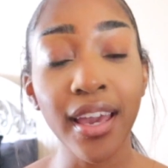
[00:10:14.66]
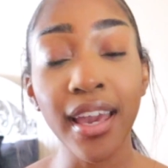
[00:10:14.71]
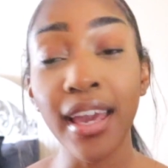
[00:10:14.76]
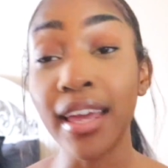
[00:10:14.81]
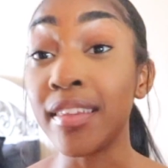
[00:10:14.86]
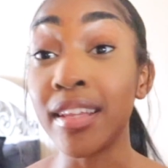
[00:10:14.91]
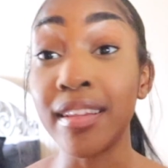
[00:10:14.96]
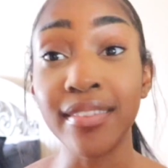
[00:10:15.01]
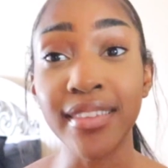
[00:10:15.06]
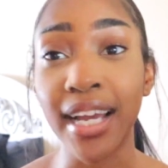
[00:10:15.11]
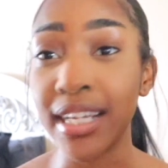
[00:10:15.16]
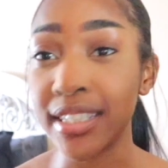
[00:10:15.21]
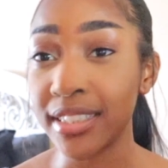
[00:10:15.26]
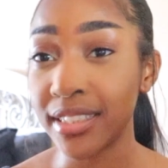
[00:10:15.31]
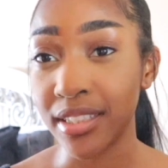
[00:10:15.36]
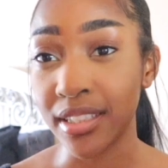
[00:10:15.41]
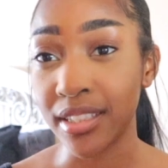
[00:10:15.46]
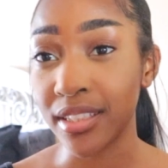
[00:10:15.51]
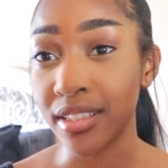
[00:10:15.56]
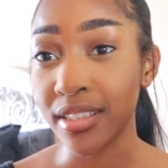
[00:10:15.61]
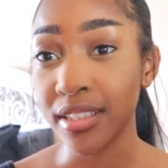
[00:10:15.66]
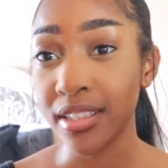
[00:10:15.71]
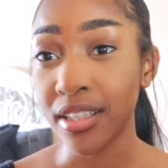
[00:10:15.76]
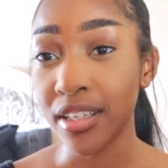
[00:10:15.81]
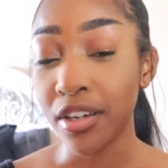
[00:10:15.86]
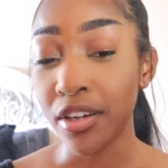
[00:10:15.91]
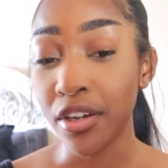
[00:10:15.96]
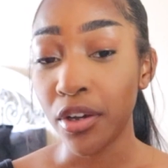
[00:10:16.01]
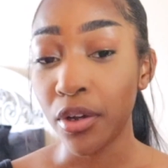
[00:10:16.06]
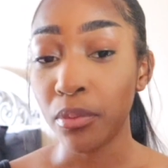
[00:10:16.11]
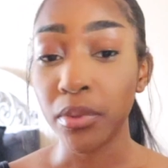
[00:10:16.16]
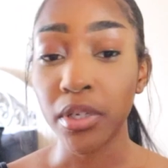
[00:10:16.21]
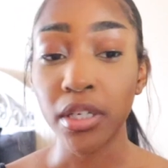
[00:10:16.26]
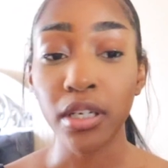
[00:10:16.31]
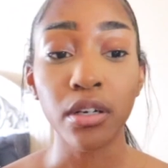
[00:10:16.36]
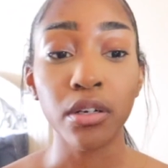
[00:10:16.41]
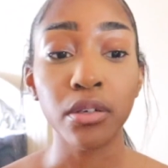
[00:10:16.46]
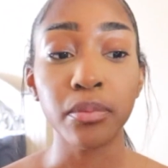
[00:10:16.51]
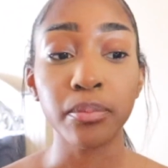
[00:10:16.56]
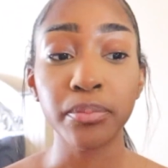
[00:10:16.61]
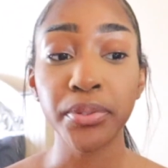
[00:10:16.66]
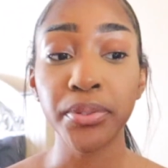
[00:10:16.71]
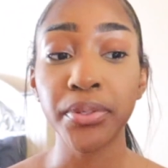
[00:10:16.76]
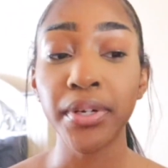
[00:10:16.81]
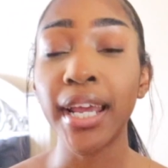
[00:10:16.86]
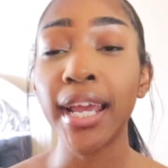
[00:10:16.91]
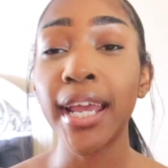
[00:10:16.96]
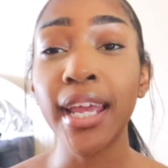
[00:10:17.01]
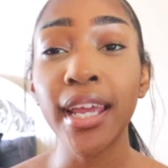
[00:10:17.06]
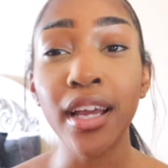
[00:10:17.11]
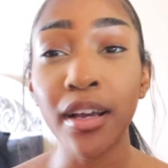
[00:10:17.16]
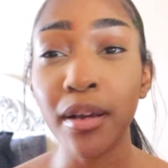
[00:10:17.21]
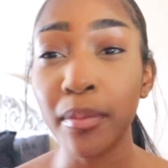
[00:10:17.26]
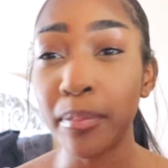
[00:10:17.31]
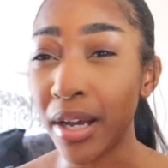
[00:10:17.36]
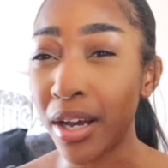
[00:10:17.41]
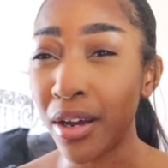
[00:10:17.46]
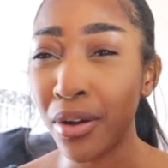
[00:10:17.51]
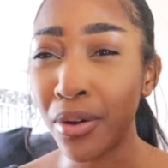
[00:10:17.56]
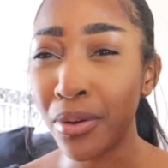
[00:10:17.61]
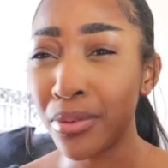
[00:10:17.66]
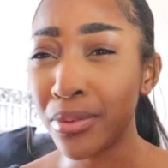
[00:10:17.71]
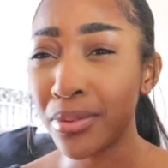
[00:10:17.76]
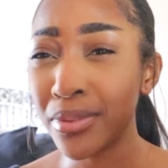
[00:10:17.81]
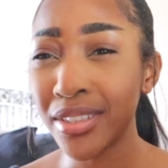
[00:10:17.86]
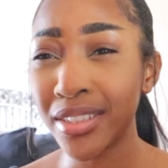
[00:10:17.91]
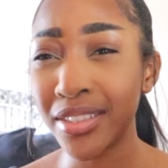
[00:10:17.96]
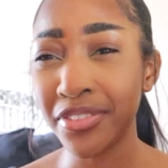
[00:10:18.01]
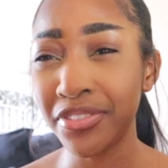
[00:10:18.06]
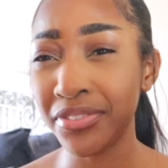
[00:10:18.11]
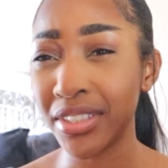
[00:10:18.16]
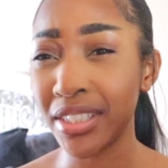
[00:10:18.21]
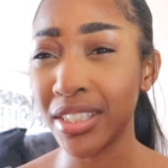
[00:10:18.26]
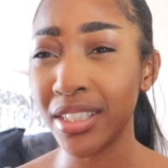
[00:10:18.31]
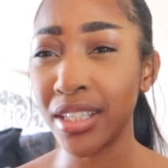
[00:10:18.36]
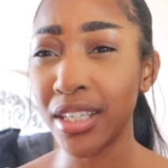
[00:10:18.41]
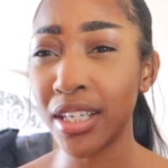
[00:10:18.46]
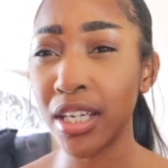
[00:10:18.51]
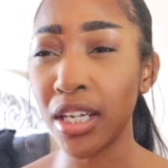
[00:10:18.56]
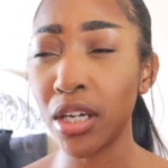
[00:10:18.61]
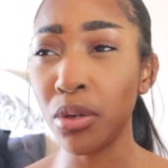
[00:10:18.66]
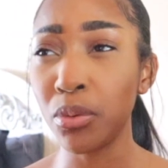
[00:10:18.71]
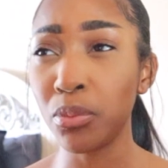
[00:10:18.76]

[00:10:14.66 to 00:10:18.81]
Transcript: and then that's it. We don't pray about the feeling.